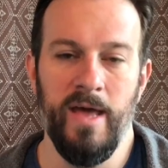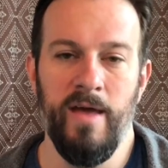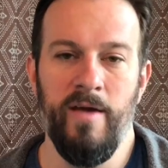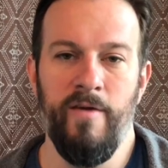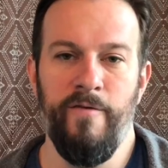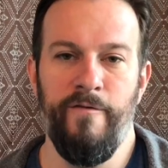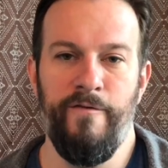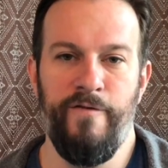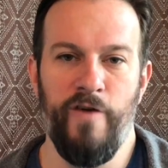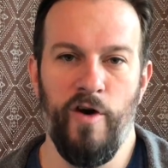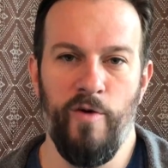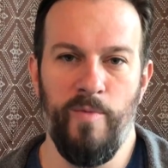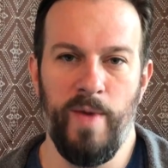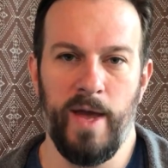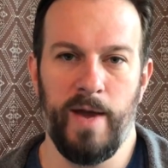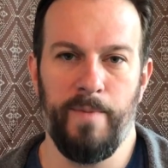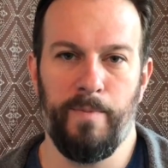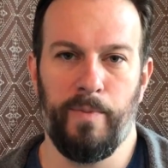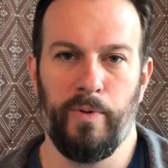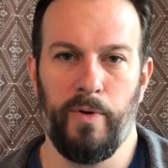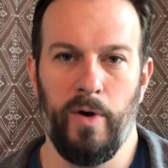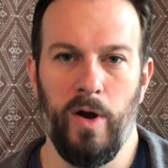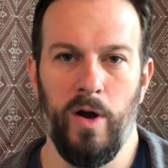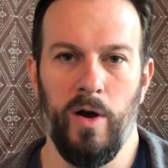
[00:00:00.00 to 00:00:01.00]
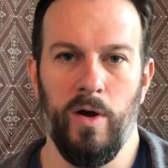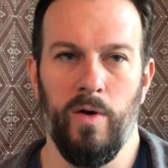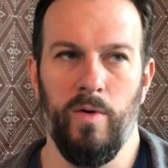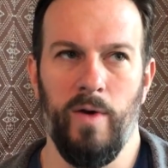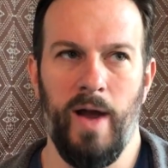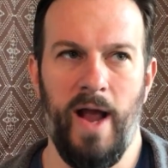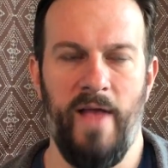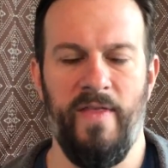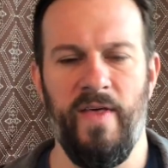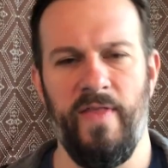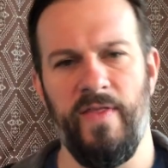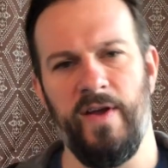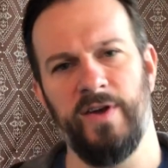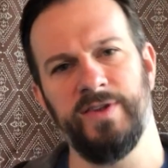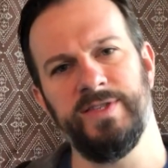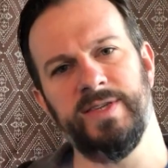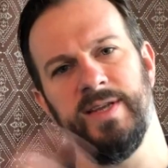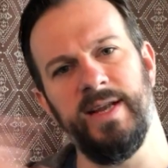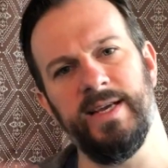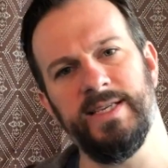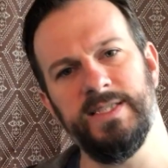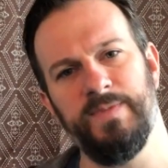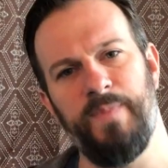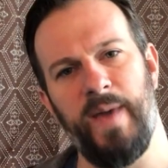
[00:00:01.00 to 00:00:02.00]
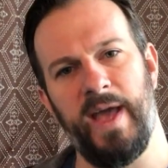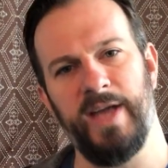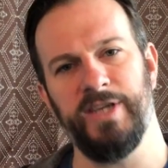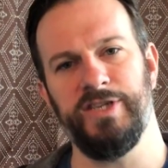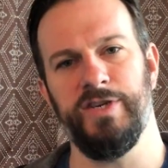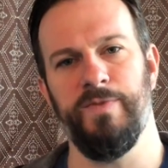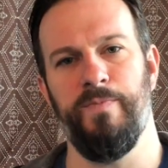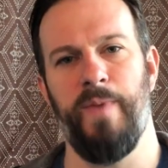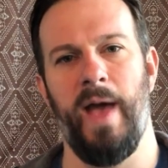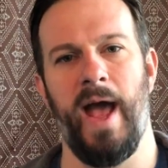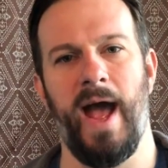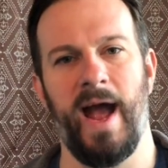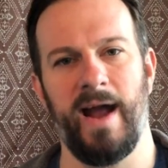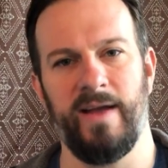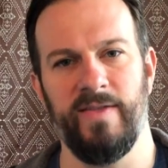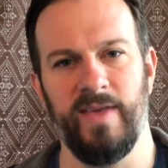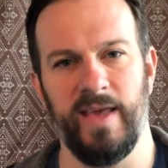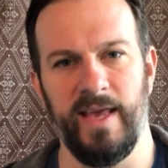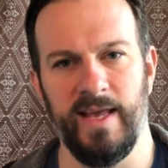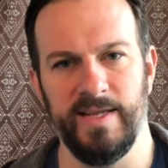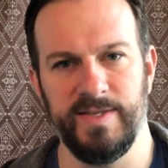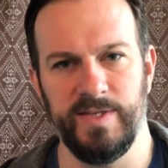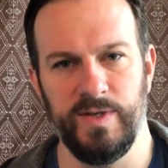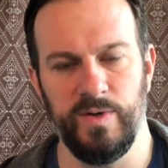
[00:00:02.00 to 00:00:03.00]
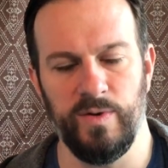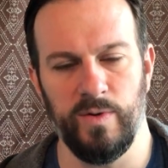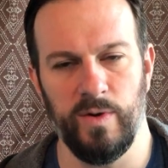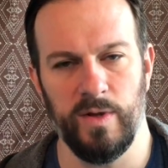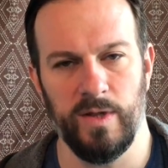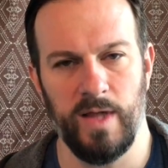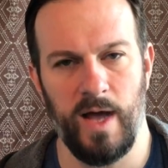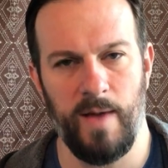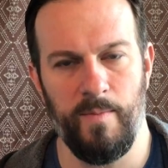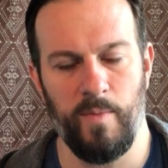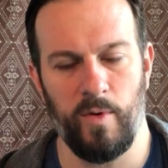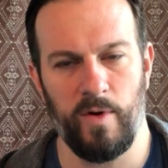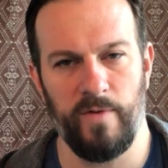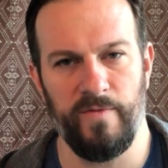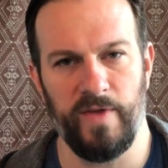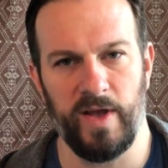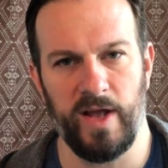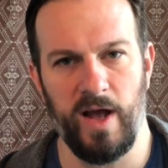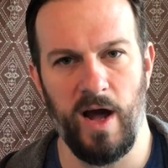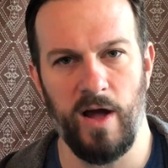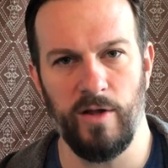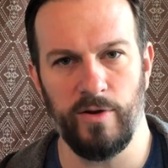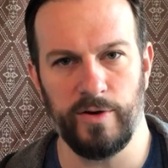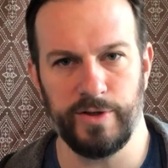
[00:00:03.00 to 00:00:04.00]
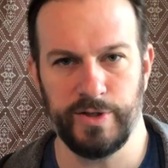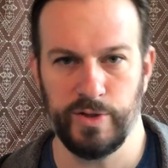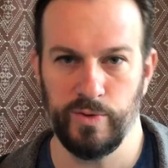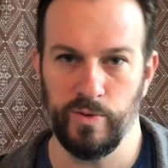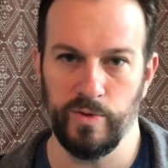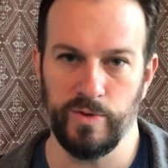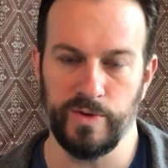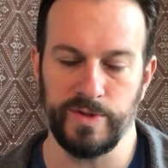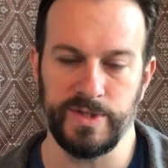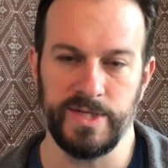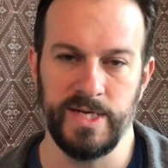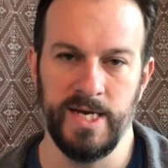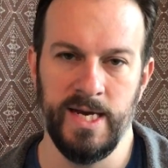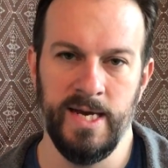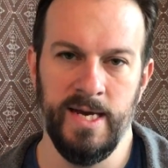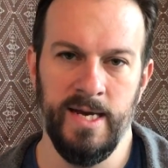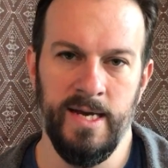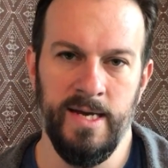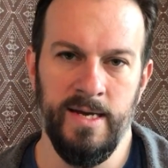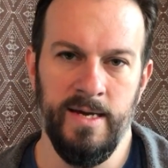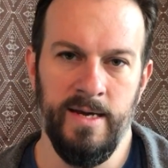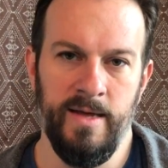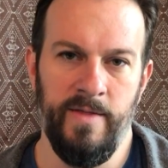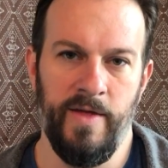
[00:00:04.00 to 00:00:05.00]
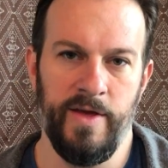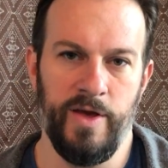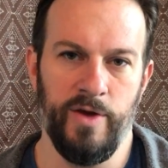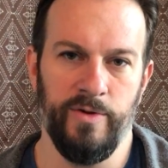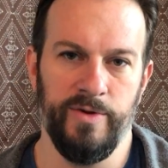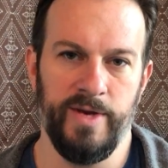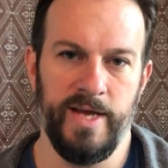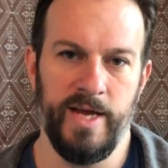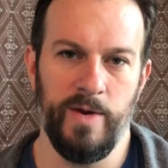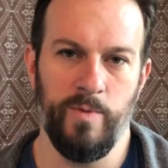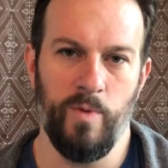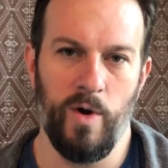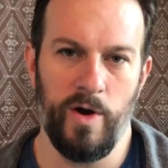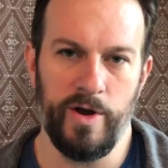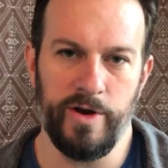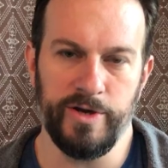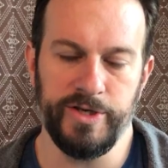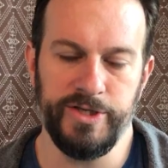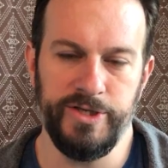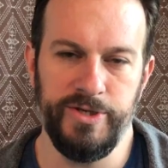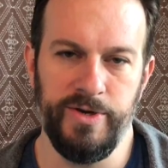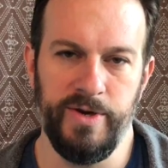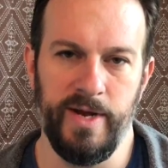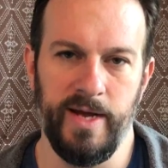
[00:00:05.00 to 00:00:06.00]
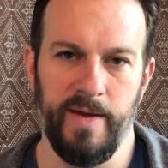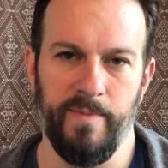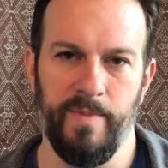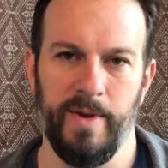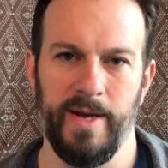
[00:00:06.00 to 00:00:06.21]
FiLMiC Pro. And then there's an expansion pack that gets you a lot more of the color tools that you'll need while you're shooting.